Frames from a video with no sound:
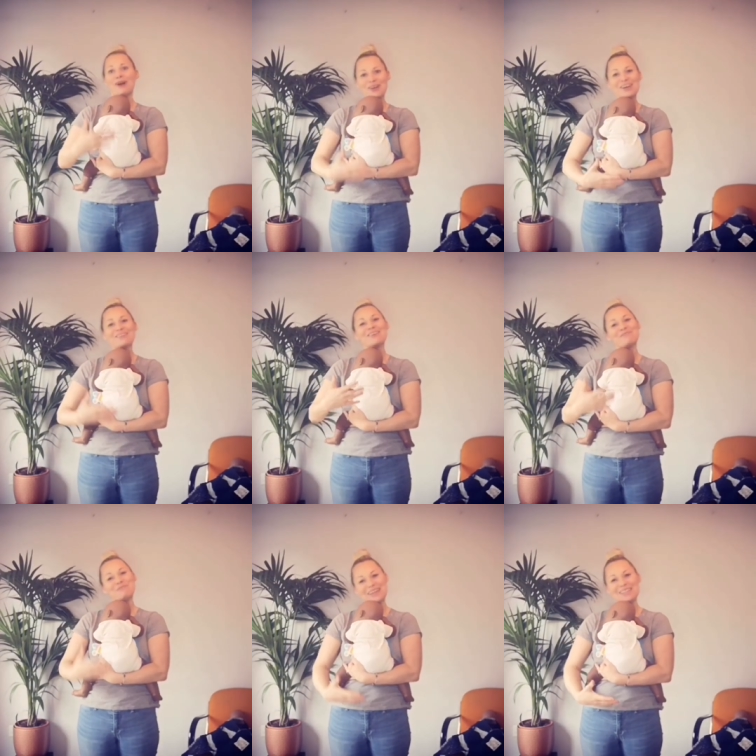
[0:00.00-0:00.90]
longer
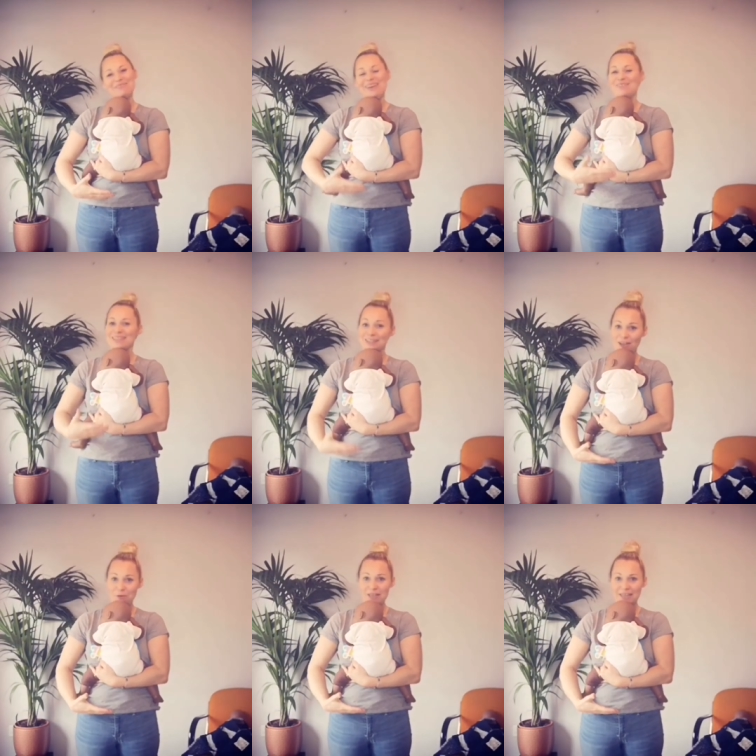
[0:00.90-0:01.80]
or bigger the baby, the
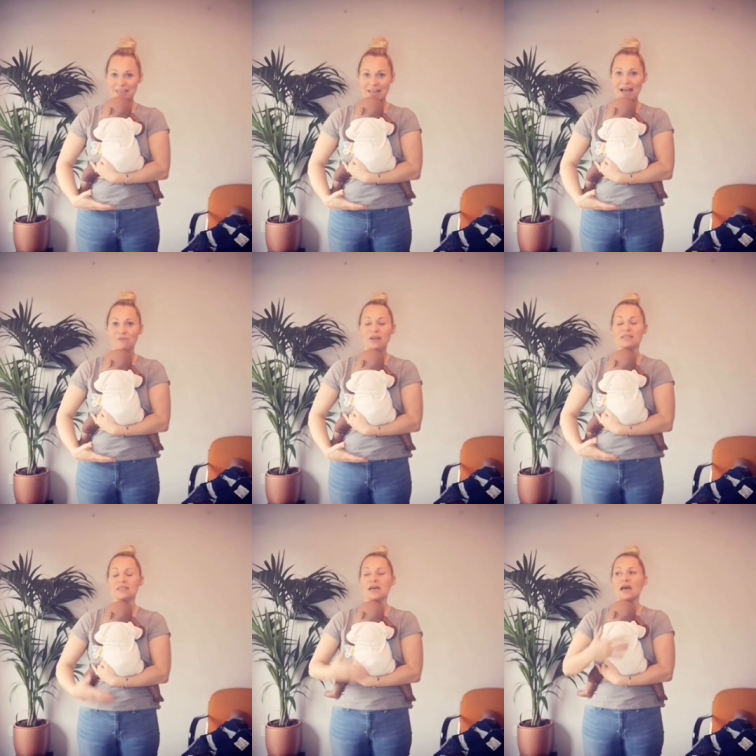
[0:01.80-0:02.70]
lower you can have
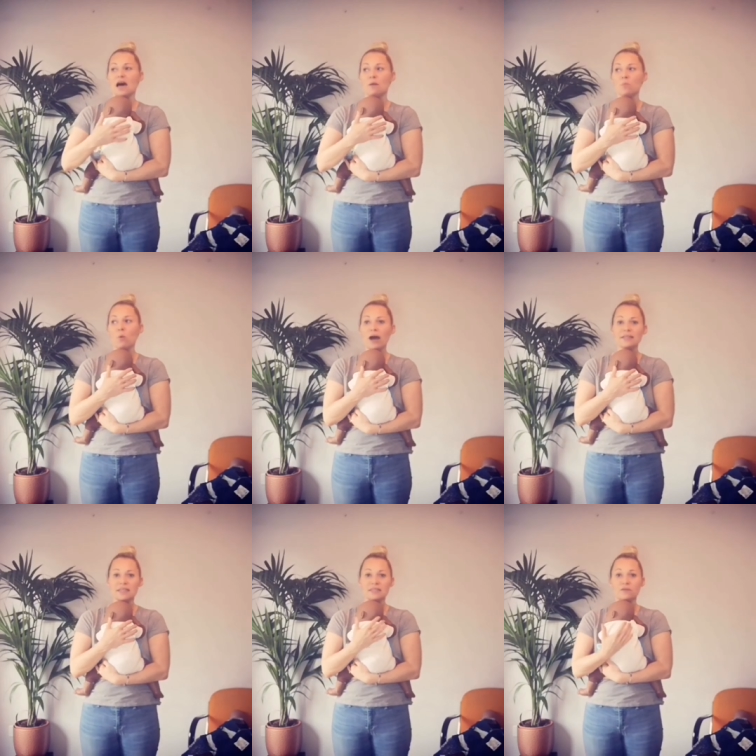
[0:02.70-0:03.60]
it. What
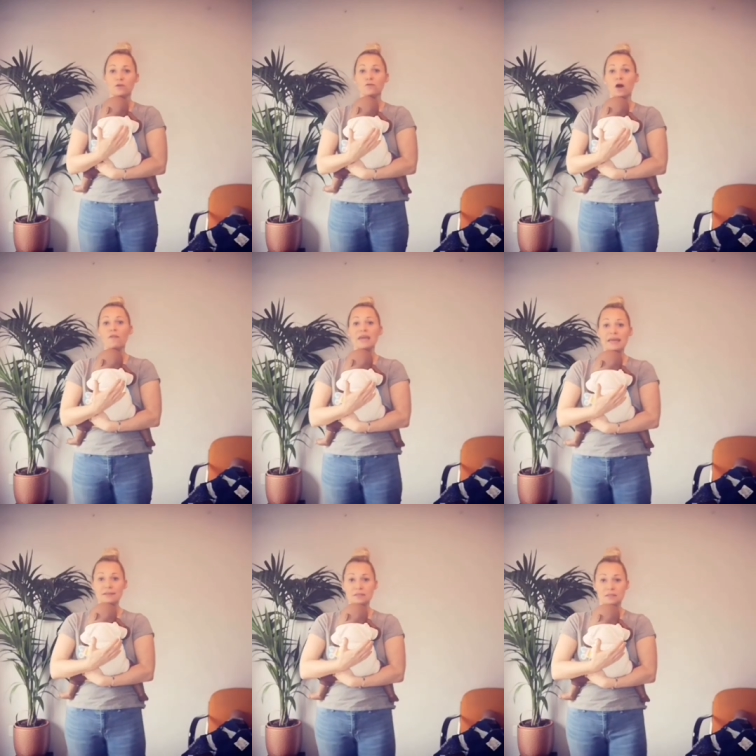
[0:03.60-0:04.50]
I'd say is if you've got the
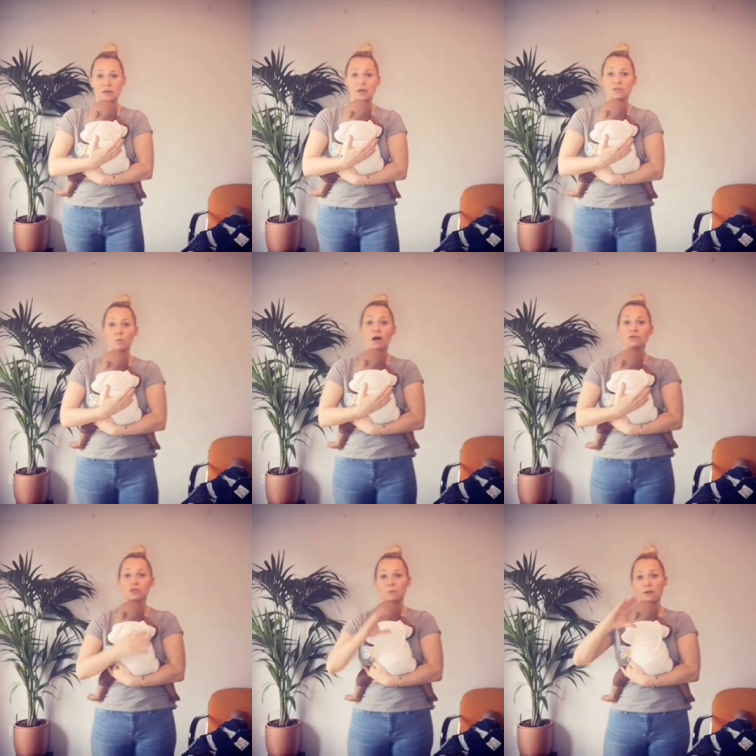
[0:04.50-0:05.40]
insert as well,
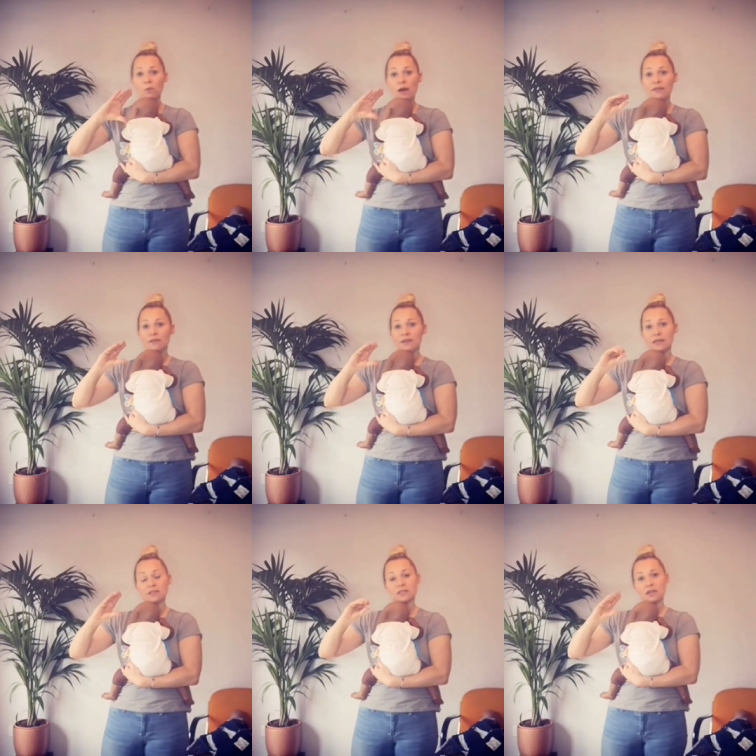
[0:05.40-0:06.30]
just be aware that
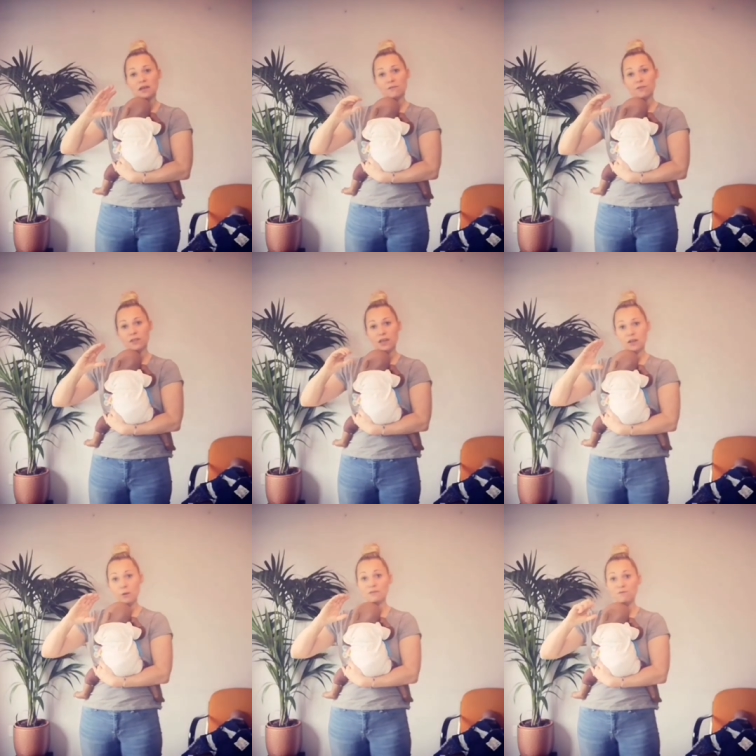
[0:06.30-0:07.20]
the insert for the
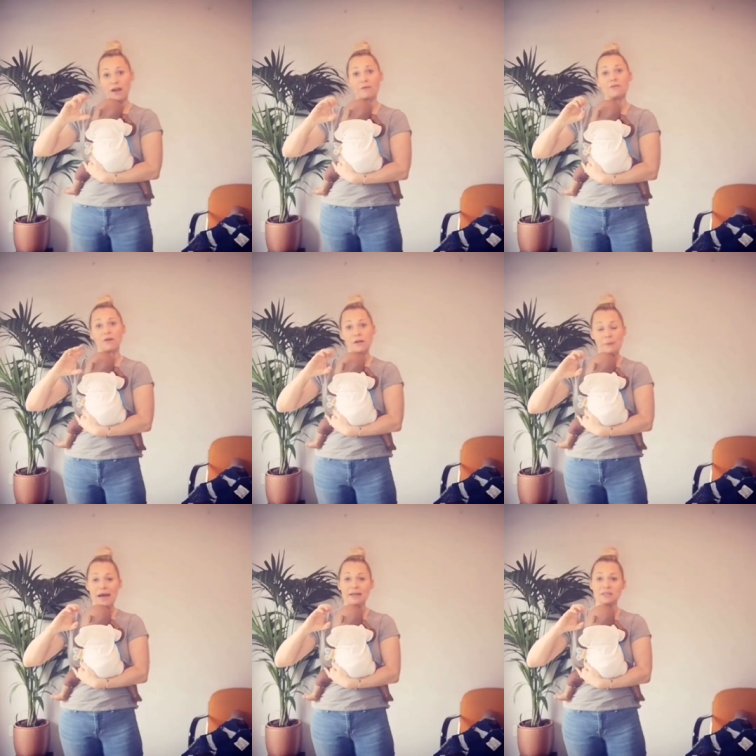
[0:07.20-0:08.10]
Ergo is very, very
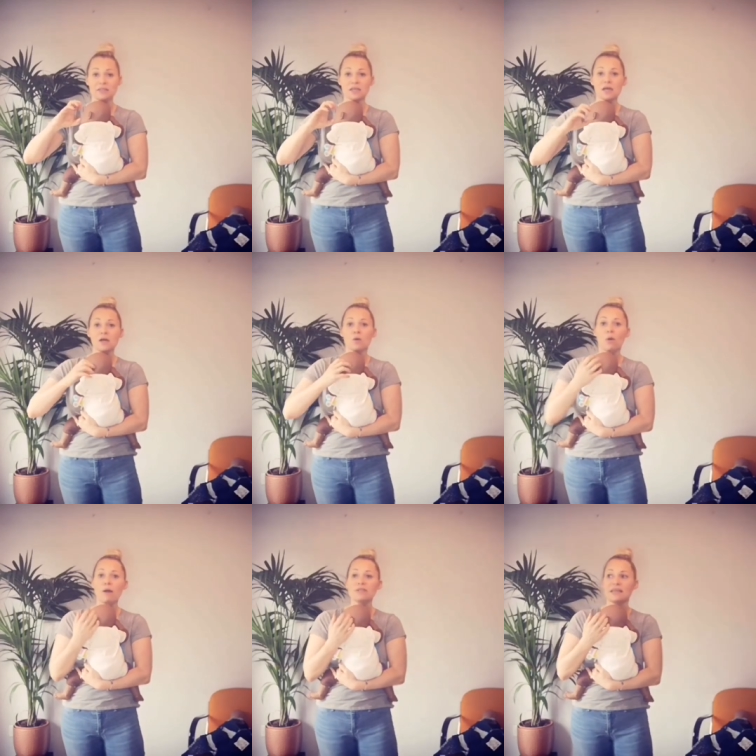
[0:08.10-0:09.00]
padded.
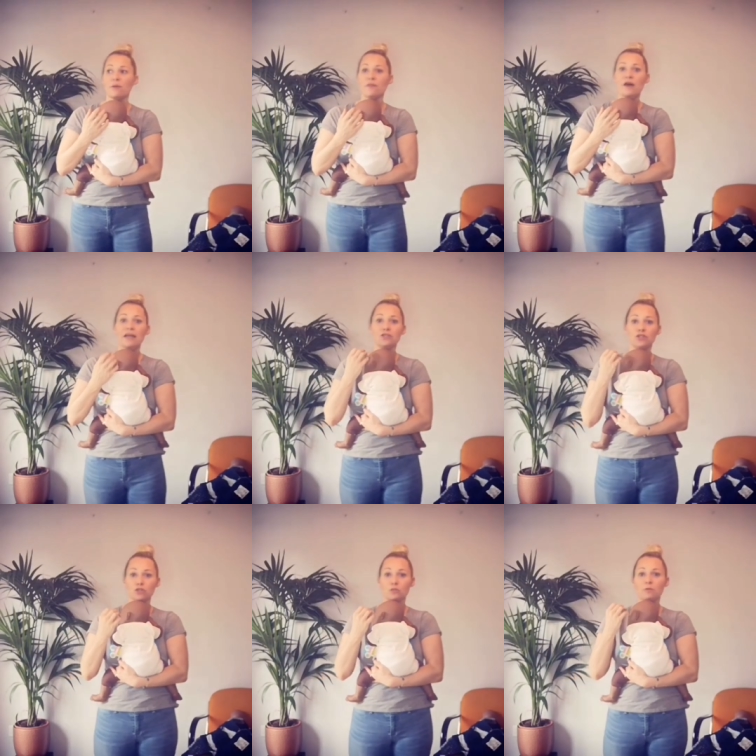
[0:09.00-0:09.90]
What I would say with that is
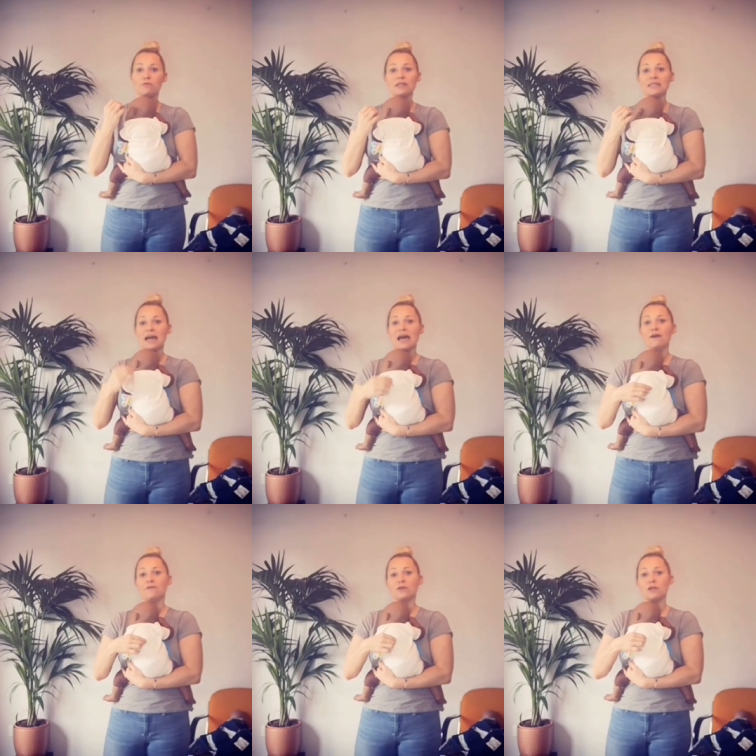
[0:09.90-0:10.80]
just be really
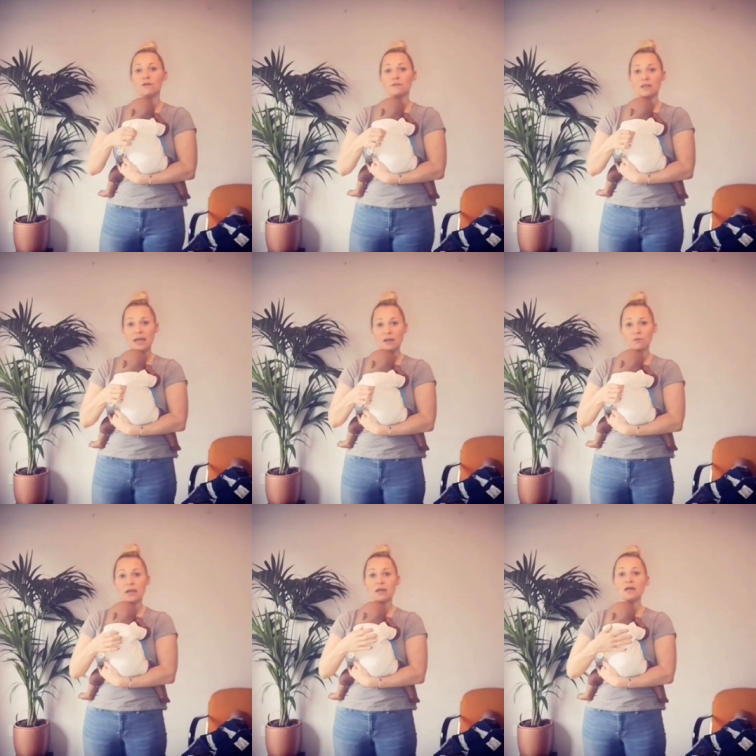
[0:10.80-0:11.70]
careful of
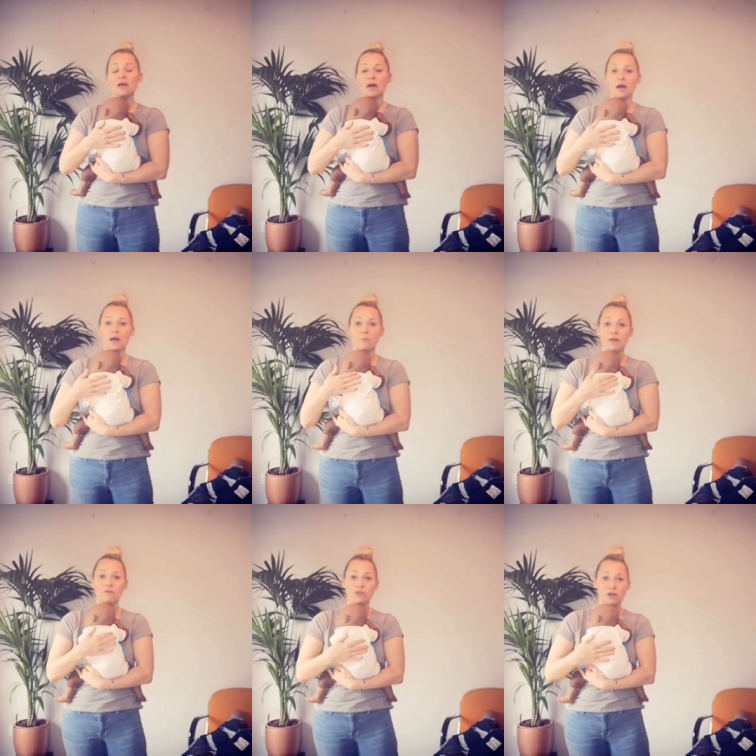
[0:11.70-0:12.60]
layering.
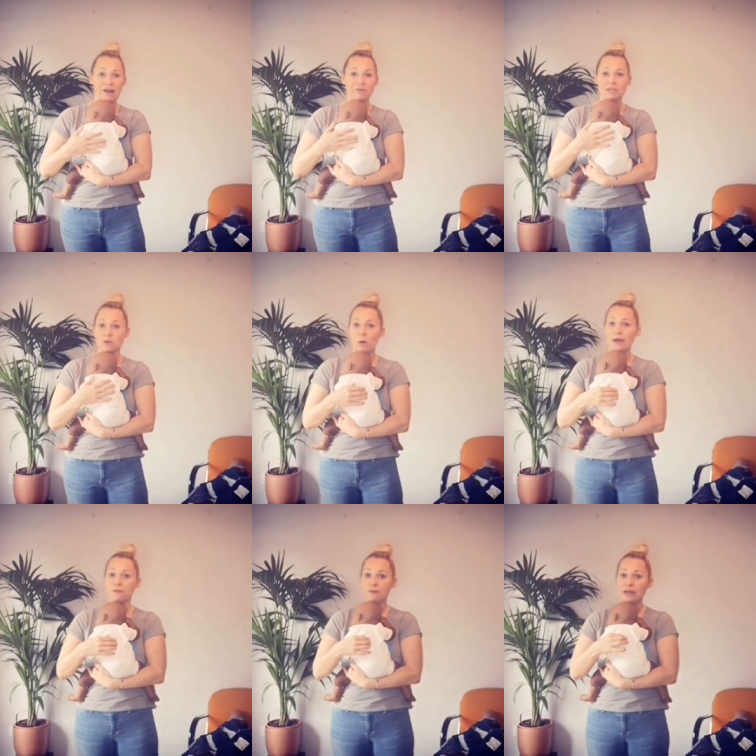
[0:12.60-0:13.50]
If your carrier is
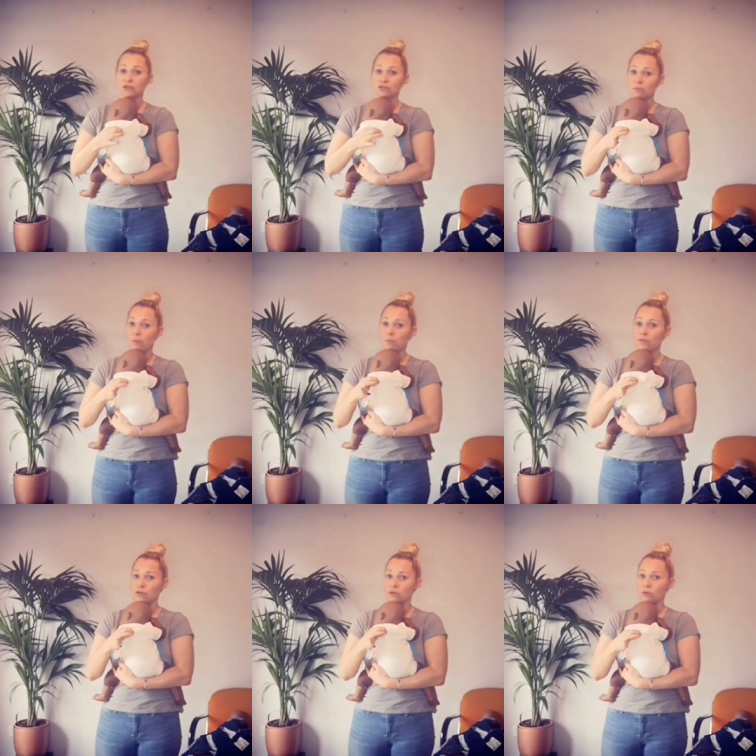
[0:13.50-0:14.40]
quite thick, just remember
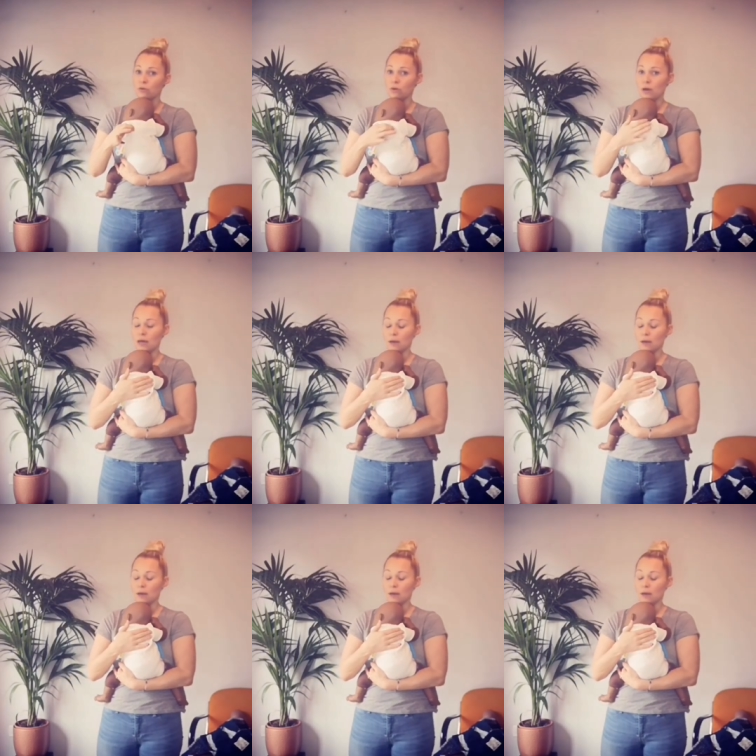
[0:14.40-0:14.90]
that your